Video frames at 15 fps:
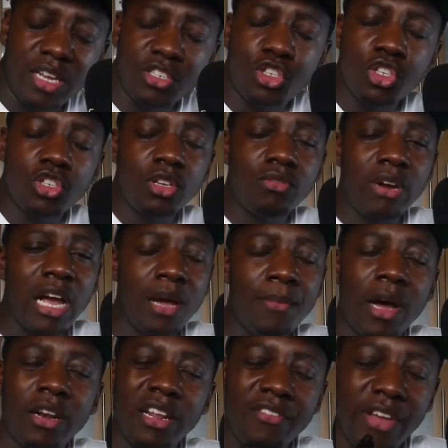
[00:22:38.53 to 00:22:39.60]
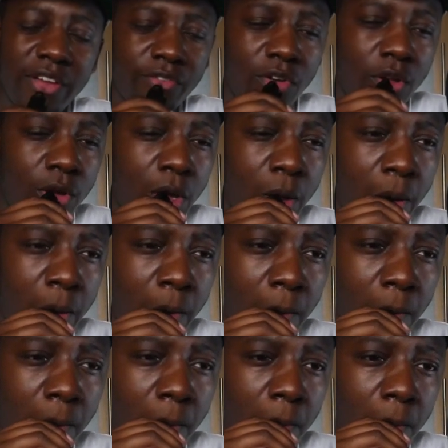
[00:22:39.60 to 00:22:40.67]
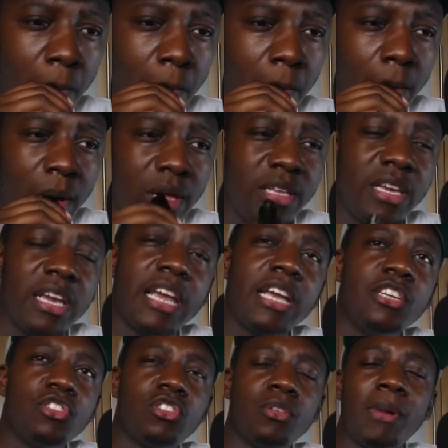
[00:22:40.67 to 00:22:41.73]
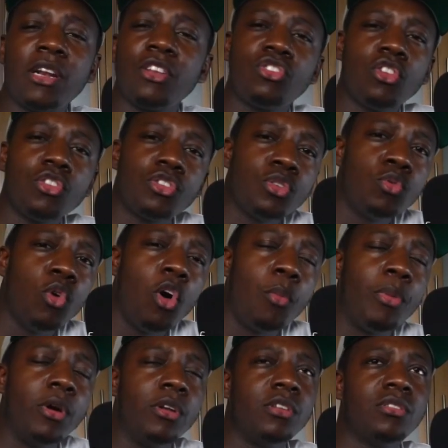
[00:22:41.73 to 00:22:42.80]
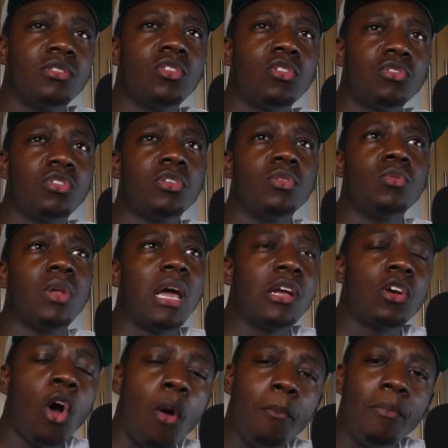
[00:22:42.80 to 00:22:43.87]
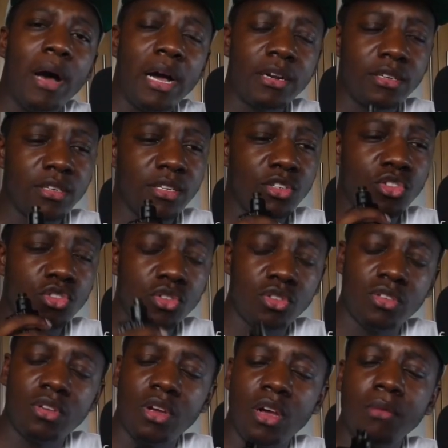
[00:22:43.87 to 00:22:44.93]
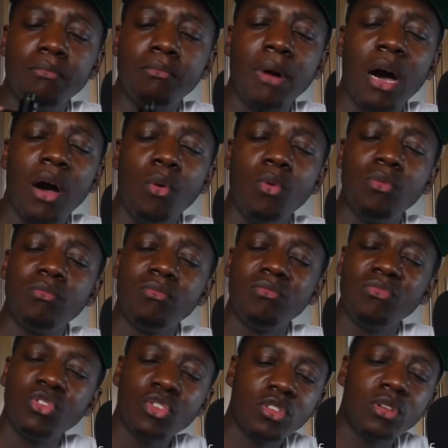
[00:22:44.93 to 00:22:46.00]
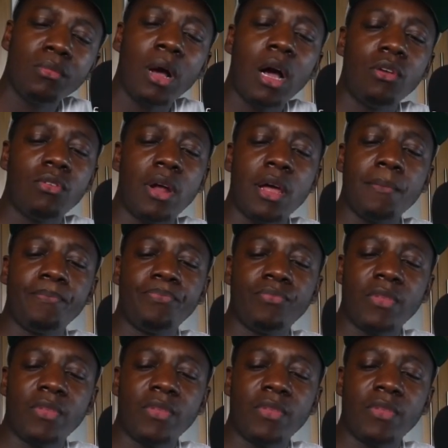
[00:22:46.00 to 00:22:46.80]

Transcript: Just the right amount of airflow. Yeah, get it just the amount, it's not too open, it's not too like compact, it's just about right.